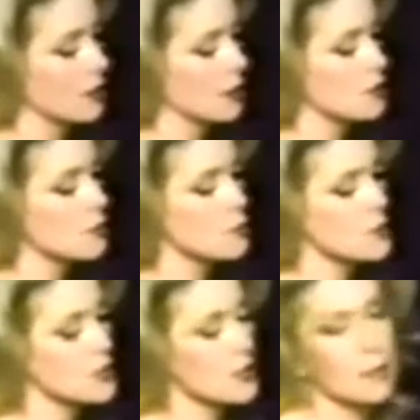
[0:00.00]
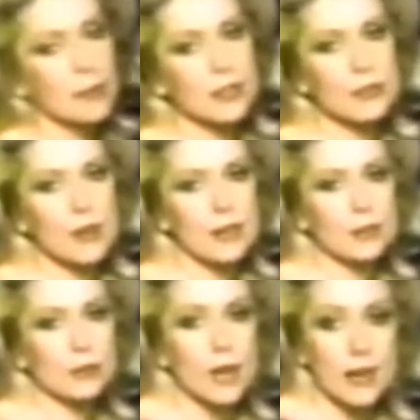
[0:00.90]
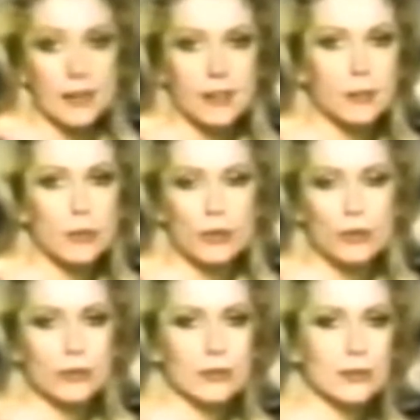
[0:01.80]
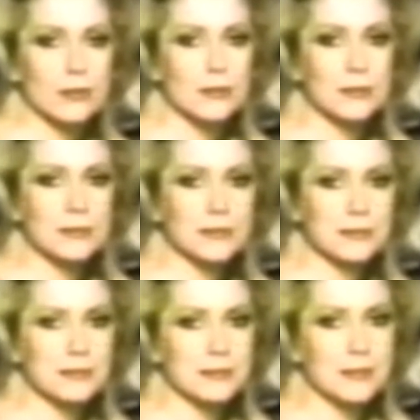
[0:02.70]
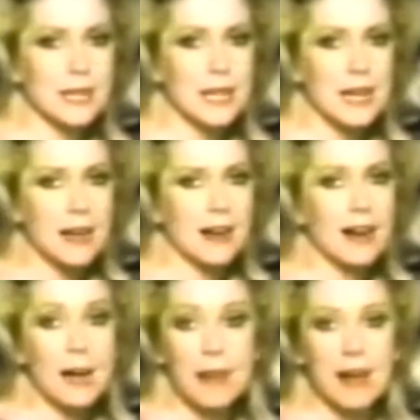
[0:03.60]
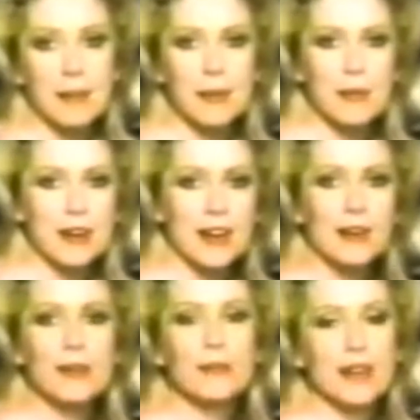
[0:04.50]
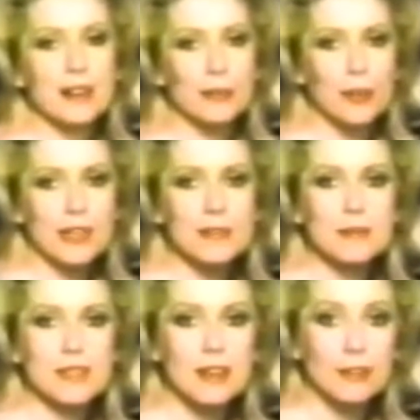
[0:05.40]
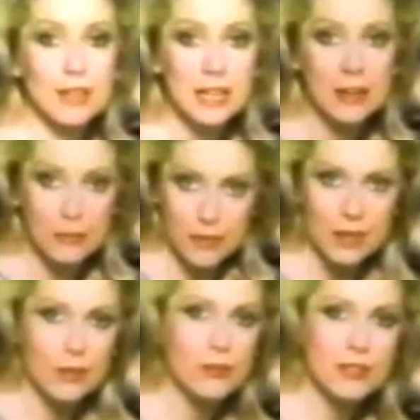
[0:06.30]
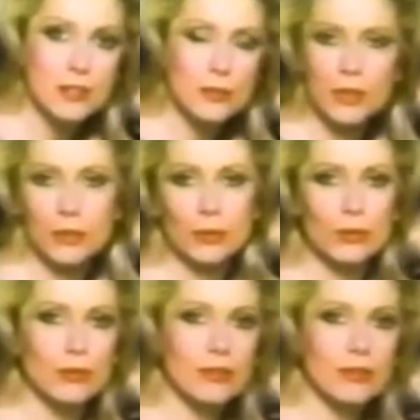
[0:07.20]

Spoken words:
It's a pity that men try to hide their emotions. I'm happy when I know a man who lets himself feel the things we do.